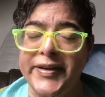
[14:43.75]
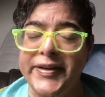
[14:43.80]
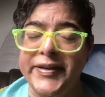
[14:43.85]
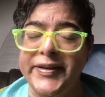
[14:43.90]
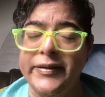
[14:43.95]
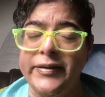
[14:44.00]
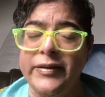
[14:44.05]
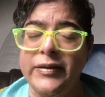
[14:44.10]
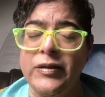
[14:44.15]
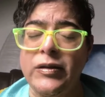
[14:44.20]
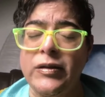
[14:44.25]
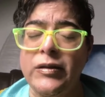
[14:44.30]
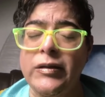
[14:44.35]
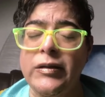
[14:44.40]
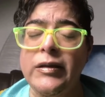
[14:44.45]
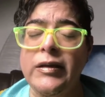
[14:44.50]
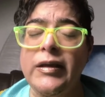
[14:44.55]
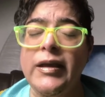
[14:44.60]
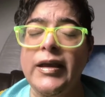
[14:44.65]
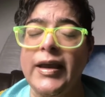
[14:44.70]
And
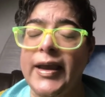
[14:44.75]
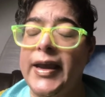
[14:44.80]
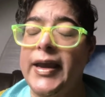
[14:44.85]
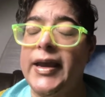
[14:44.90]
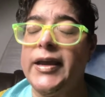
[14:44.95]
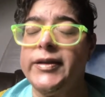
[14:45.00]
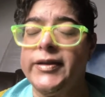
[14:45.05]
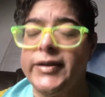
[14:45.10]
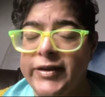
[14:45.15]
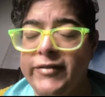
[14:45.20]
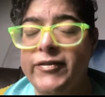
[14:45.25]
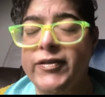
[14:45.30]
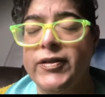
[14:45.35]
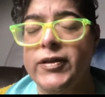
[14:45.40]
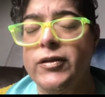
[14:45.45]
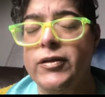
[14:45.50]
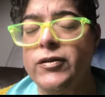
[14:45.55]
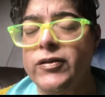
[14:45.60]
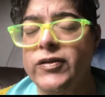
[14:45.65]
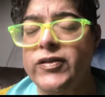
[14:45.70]
even though this is a
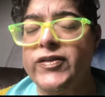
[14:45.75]
difficult